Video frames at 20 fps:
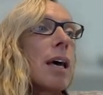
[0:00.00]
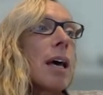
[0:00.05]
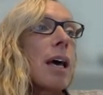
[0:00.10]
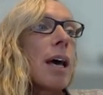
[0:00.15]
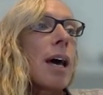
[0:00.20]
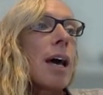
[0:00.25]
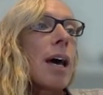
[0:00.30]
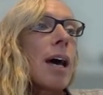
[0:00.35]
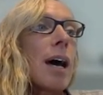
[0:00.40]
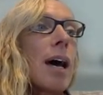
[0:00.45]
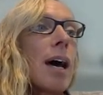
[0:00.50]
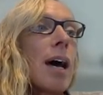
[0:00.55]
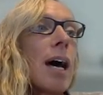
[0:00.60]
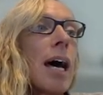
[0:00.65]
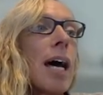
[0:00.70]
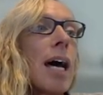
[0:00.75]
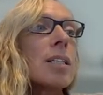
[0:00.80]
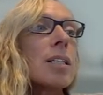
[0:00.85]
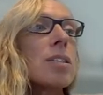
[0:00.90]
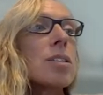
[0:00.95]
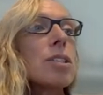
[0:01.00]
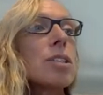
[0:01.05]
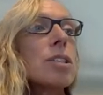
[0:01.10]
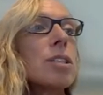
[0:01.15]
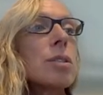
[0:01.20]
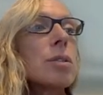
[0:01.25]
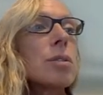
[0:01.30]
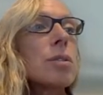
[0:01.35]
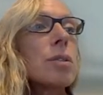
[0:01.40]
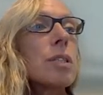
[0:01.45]
And
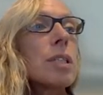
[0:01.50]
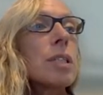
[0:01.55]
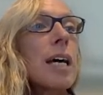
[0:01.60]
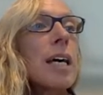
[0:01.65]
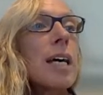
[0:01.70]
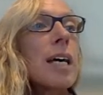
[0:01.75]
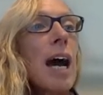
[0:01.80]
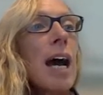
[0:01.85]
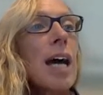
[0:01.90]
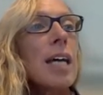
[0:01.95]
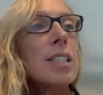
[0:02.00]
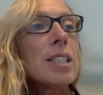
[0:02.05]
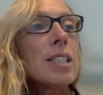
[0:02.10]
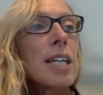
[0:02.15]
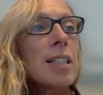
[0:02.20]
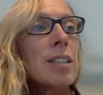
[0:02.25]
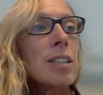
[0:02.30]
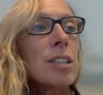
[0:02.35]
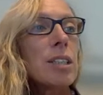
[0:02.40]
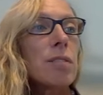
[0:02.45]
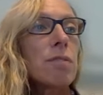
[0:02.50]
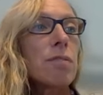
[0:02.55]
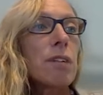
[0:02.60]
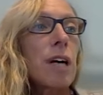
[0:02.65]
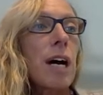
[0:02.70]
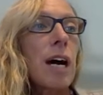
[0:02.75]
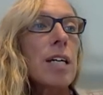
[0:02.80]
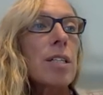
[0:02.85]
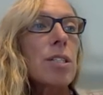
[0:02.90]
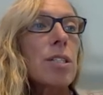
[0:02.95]
to
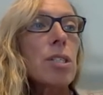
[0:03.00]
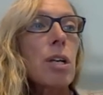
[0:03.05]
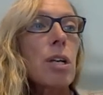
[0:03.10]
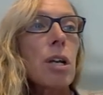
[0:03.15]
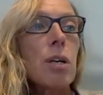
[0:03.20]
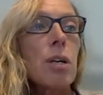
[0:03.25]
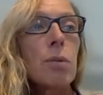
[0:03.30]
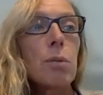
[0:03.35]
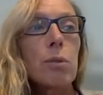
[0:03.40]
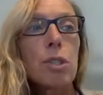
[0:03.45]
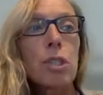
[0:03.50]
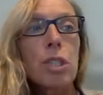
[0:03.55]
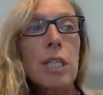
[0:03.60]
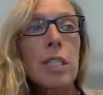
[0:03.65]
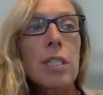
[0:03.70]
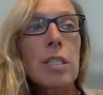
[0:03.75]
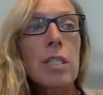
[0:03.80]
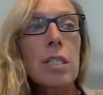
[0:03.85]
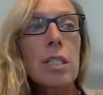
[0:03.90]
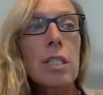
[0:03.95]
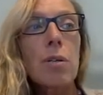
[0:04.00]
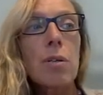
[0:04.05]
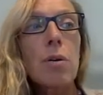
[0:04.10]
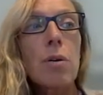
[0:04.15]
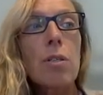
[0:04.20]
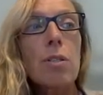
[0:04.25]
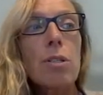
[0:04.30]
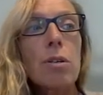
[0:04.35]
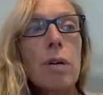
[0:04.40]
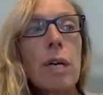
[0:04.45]
identify solutions and
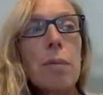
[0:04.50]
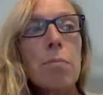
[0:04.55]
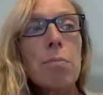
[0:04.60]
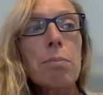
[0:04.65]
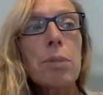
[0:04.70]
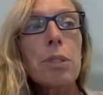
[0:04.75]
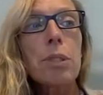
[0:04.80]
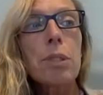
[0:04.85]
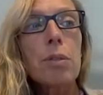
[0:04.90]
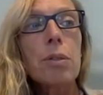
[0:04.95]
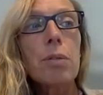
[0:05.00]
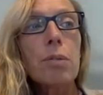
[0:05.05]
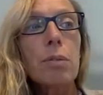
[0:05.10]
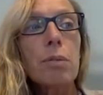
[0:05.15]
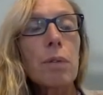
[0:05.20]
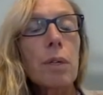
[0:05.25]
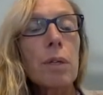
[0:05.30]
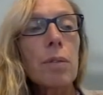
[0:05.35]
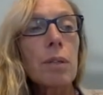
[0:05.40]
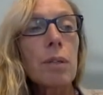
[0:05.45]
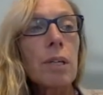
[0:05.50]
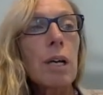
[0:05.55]
also improve